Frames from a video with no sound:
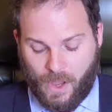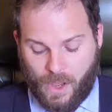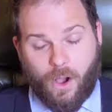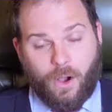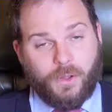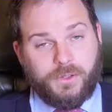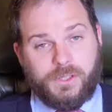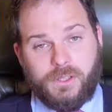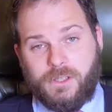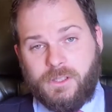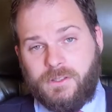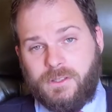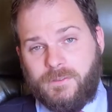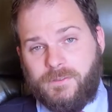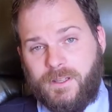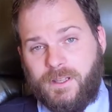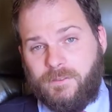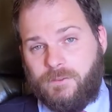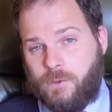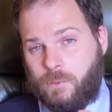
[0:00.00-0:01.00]

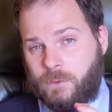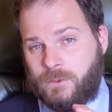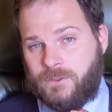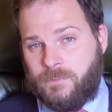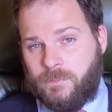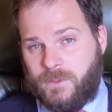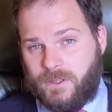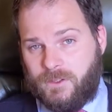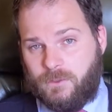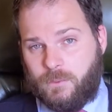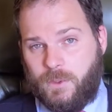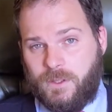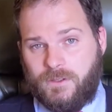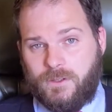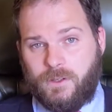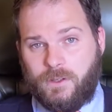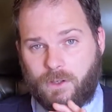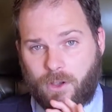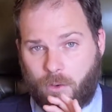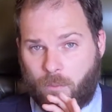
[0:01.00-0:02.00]
Alternatively, if you want something
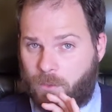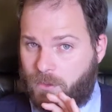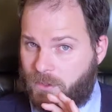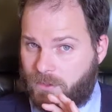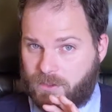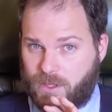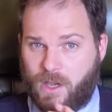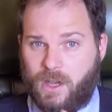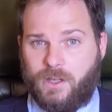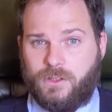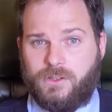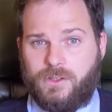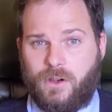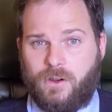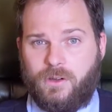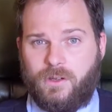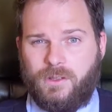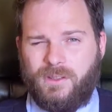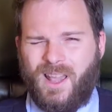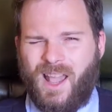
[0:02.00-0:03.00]
sweeter, go with a dark
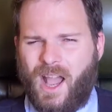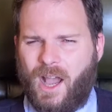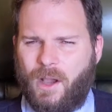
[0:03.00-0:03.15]
chocolate.